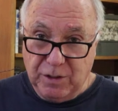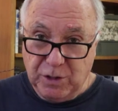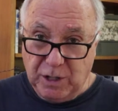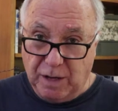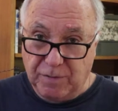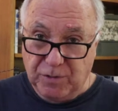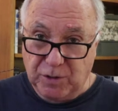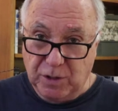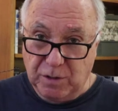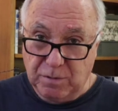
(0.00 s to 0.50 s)

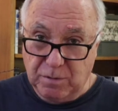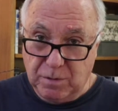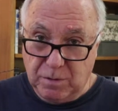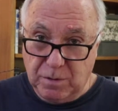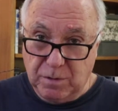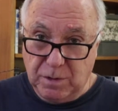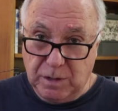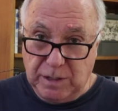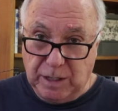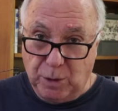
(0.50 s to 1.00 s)
You have to
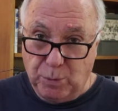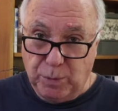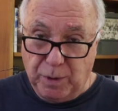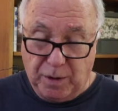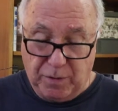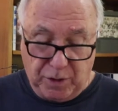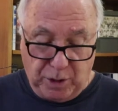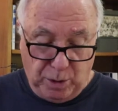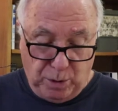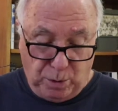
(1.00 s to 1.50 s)
get
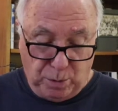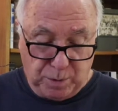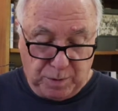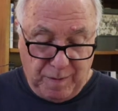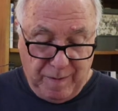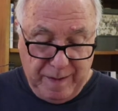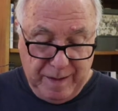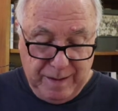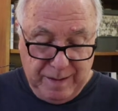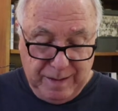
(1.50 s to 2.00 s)
rid of the
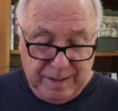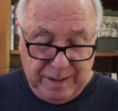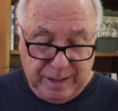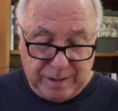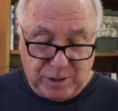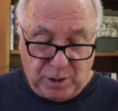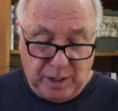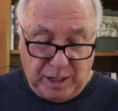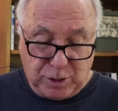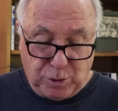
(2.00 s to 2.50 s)
old.
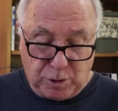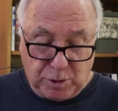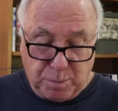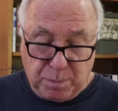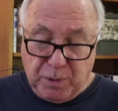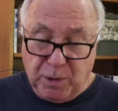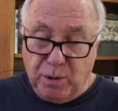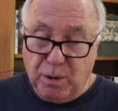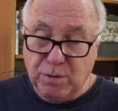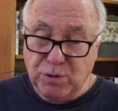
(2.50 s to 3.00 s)
And so that's what
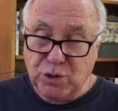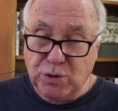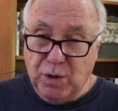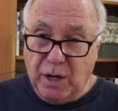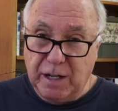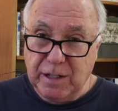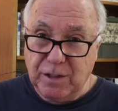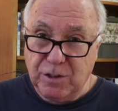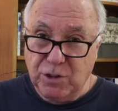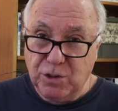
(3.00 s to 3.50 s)
Pluto is
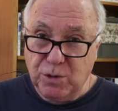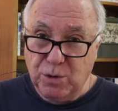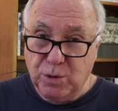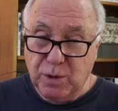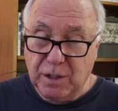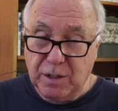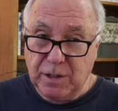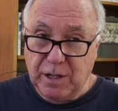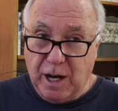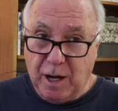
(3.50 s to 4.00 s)
trying to
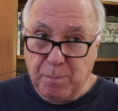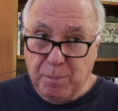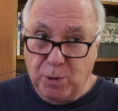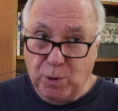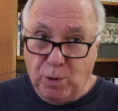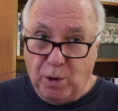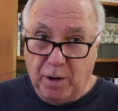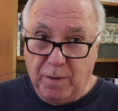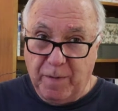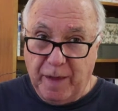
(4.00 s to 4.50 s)
do in
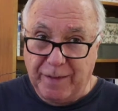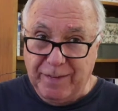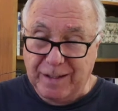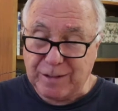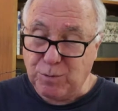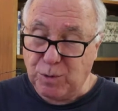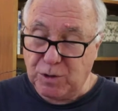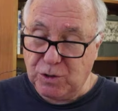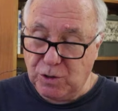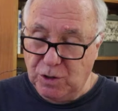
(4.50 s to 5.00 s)
Capricorn, and
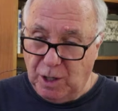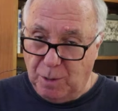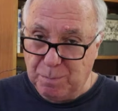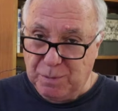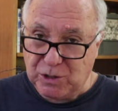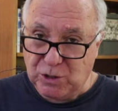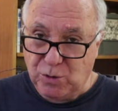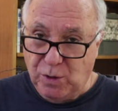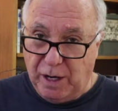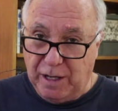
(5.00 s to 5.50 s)
that's what
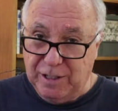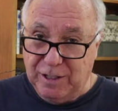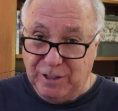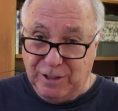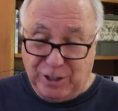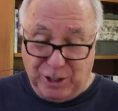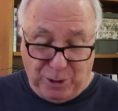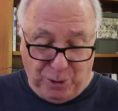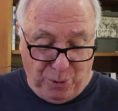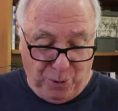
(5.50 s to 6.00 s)
Trump is trying
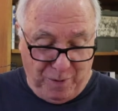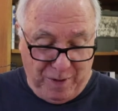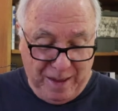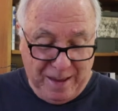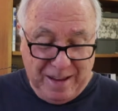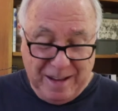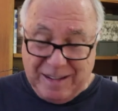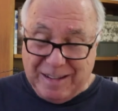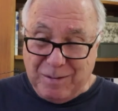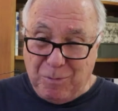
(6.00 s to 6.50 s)
to do,
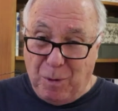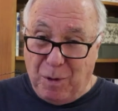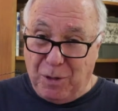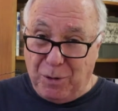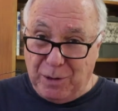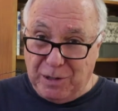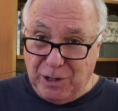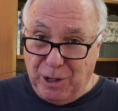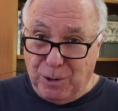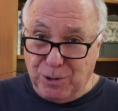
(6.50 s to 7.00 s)

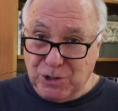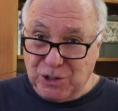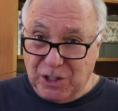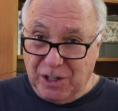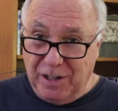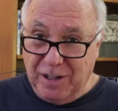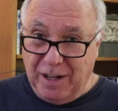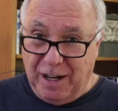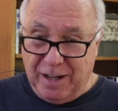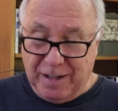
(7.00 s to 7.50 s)
whether he knows
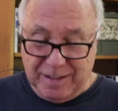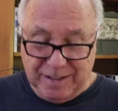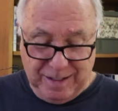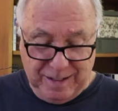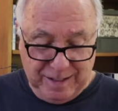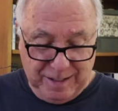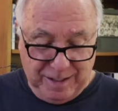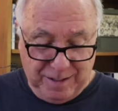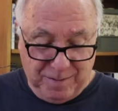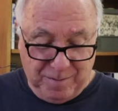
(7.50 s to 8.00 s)
it or
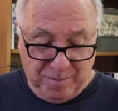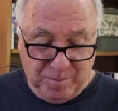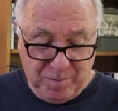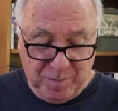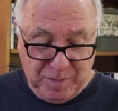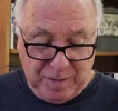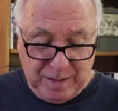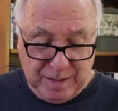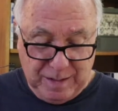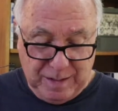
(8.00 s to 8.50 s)
not,
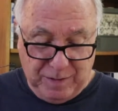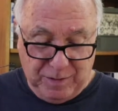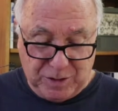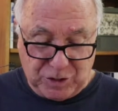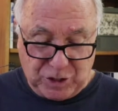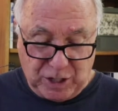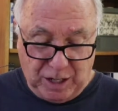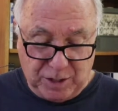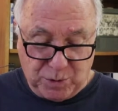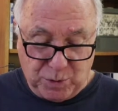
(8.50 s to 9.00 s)
in
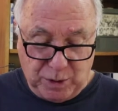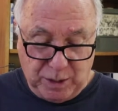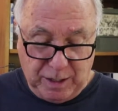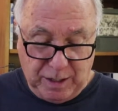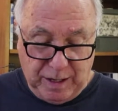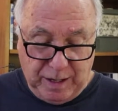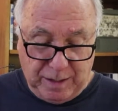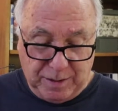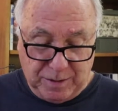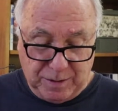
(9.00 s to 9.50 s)
this
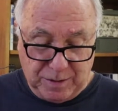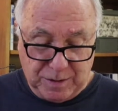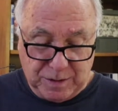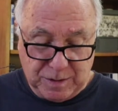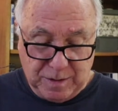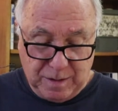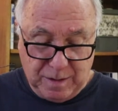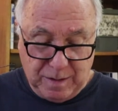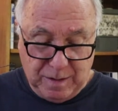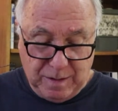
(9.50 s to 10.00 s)
country.
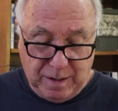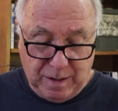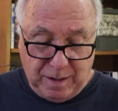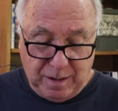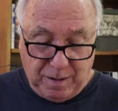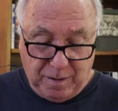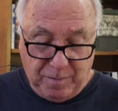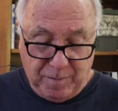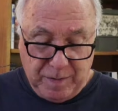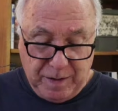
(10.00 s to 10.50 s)
And
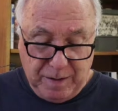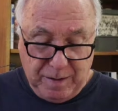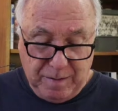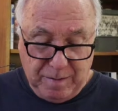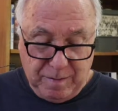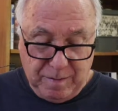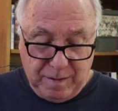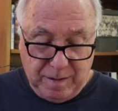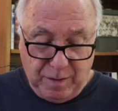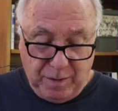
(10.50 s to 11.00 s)

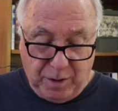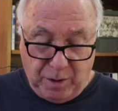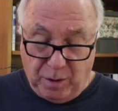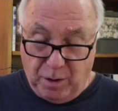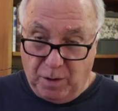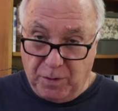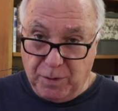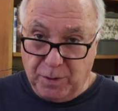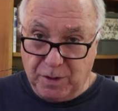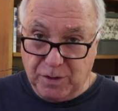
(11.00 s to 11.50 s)
there
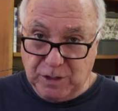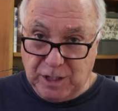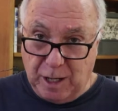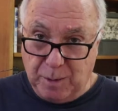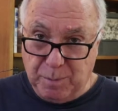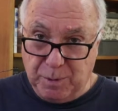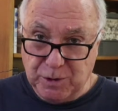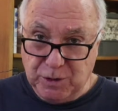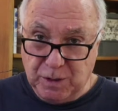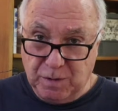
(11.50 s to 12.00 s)
are other
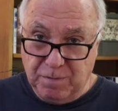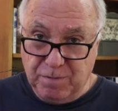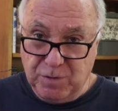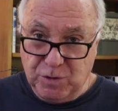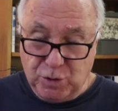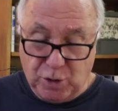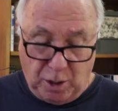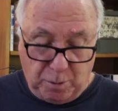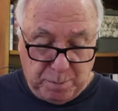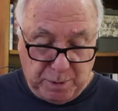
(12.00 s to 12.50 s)
examples
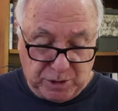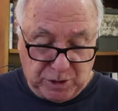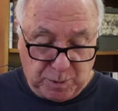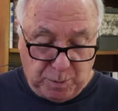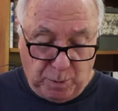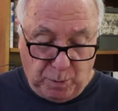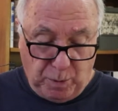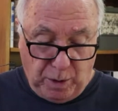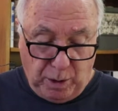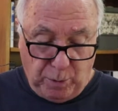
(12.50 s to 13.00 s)
of
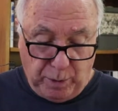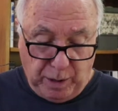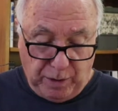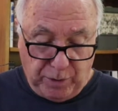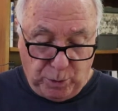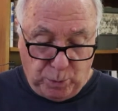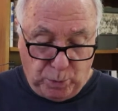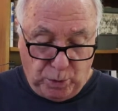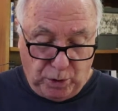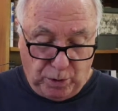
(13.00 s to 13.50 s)
Trumpism
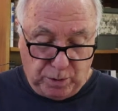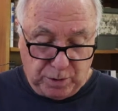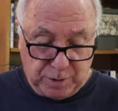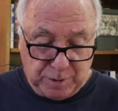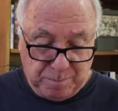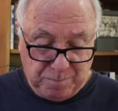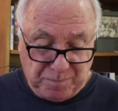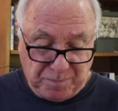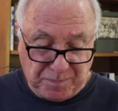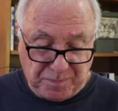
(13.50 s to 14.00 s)
around the world.